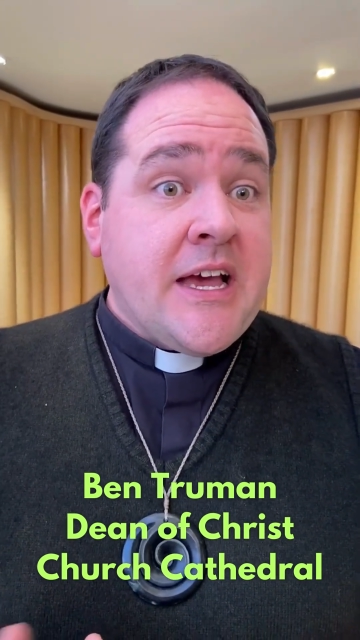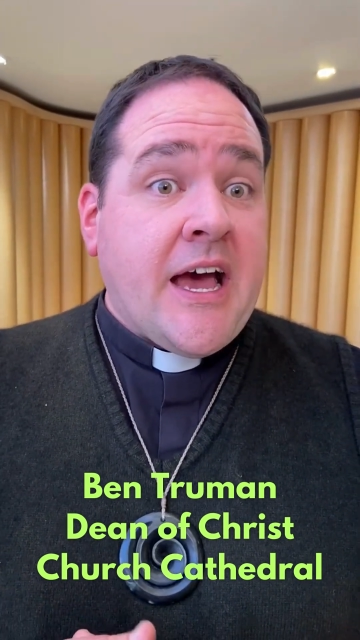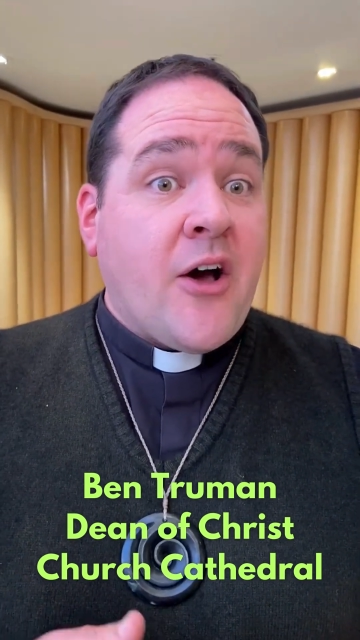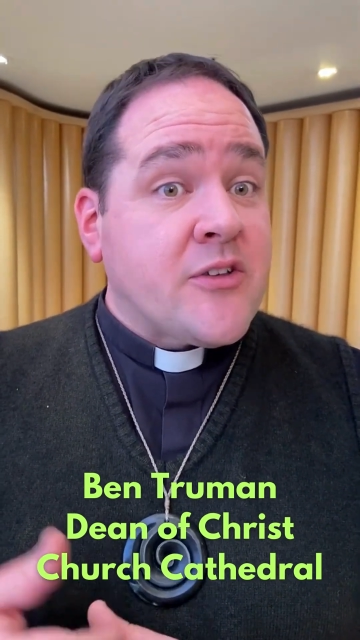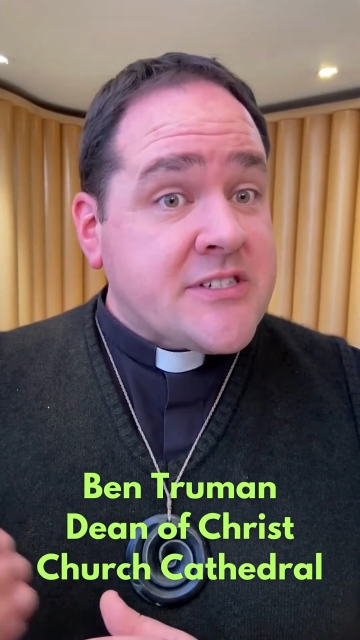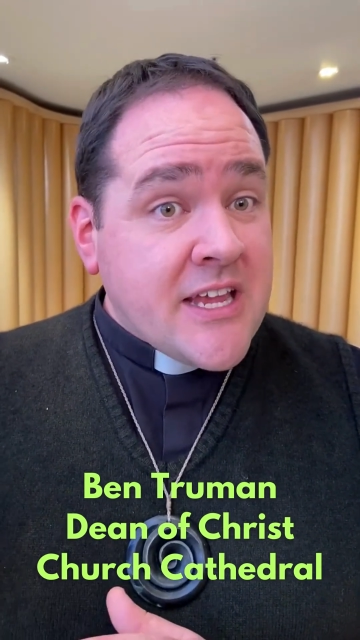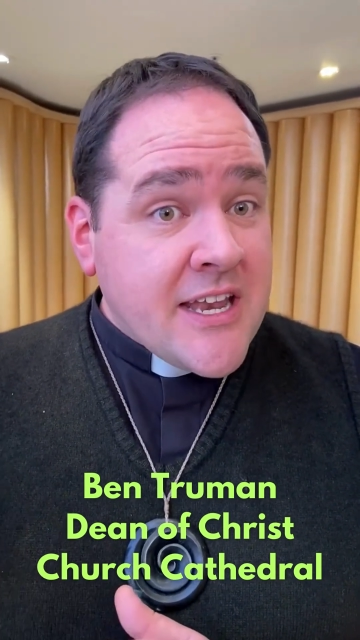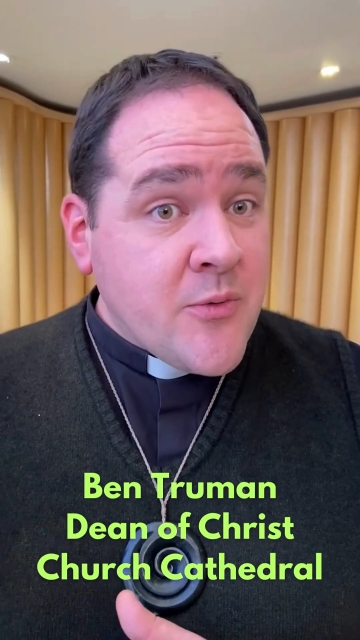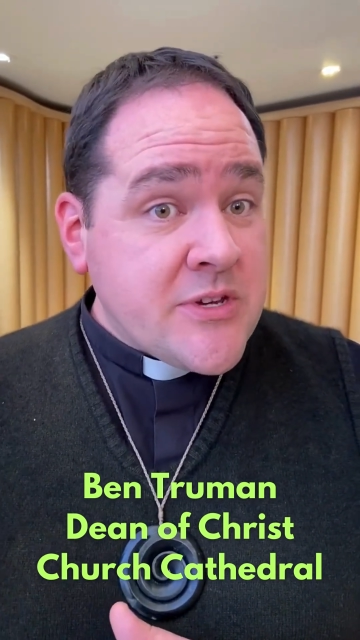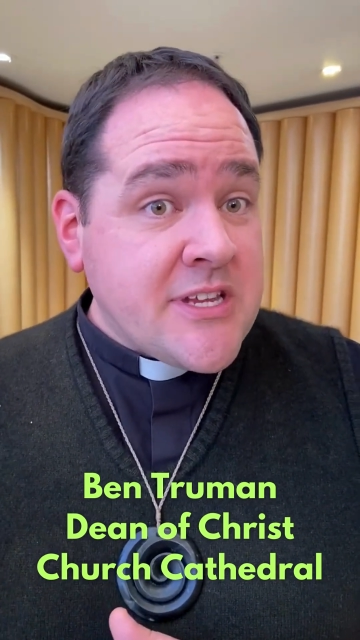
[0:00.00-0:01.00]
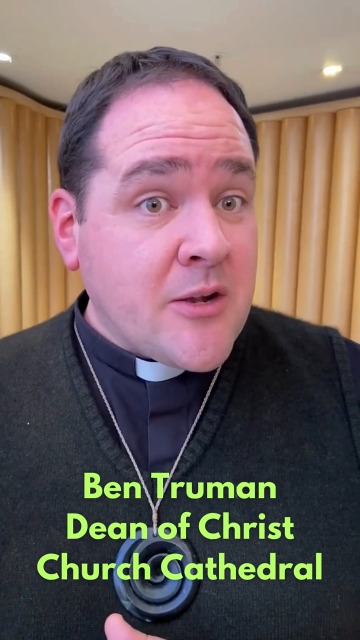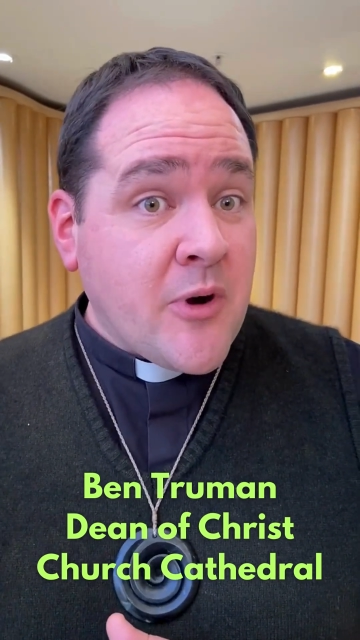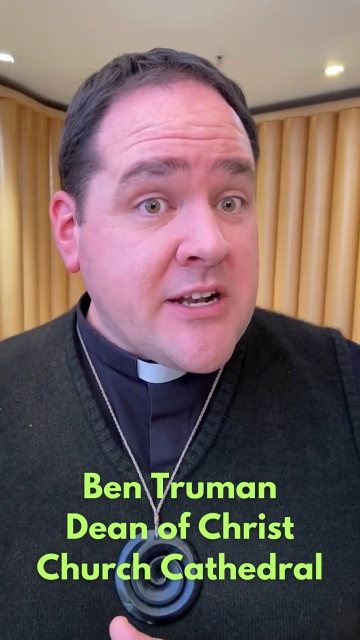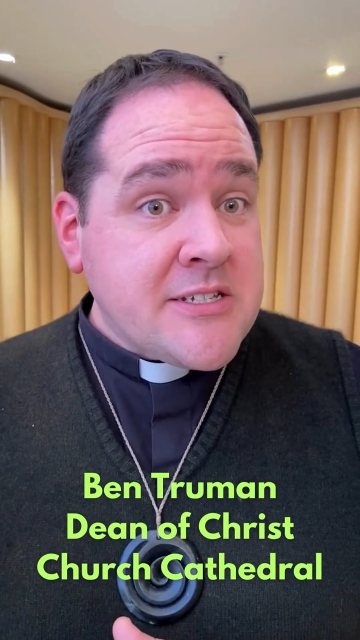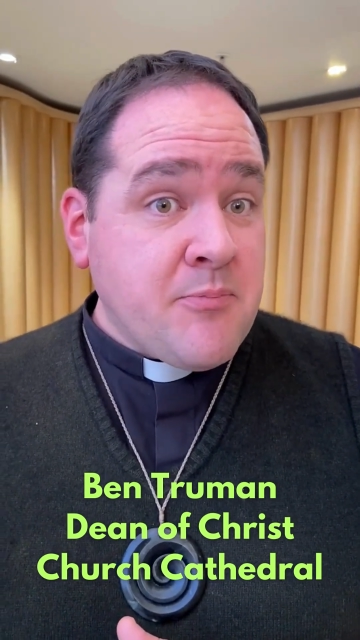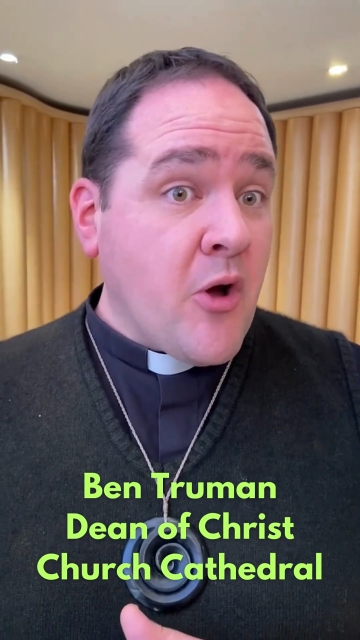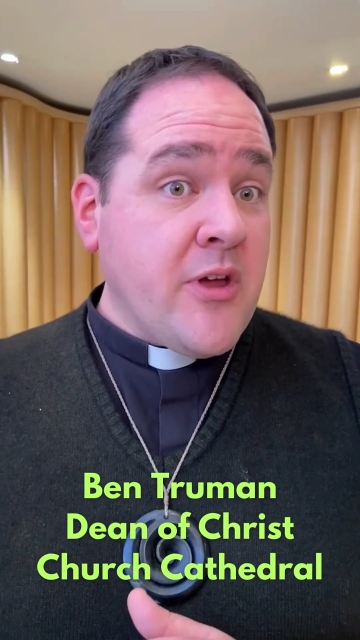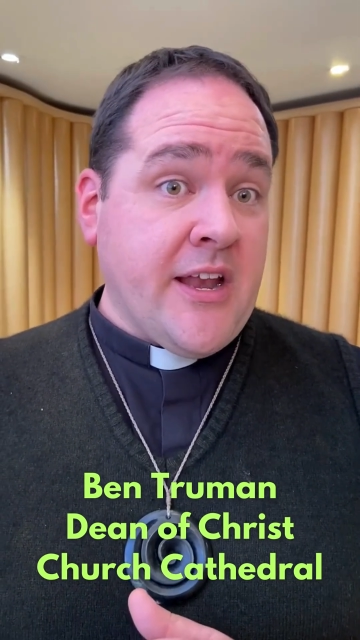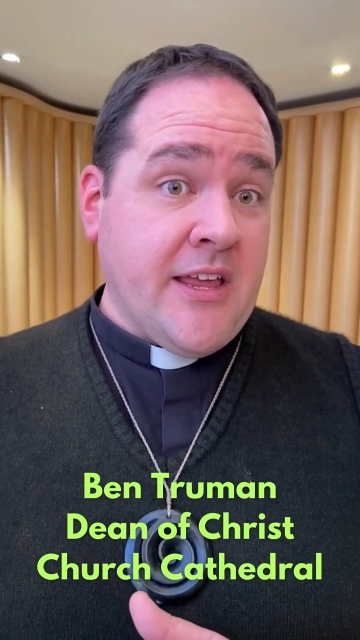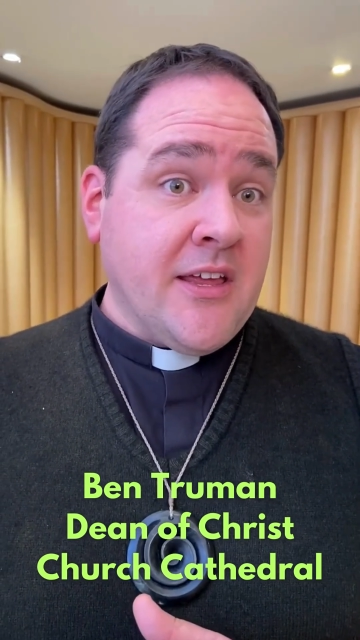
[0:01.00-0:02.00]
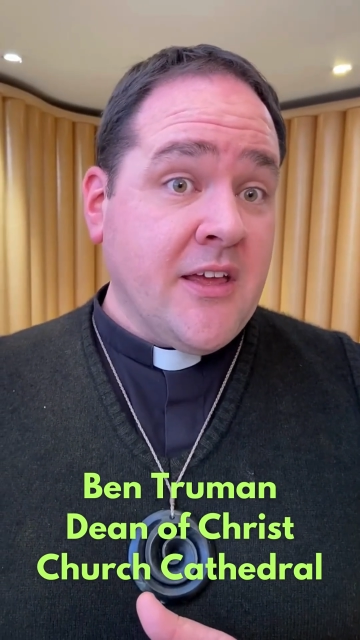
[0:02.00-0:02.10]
On Sunday we celebrated Te Pouhiri,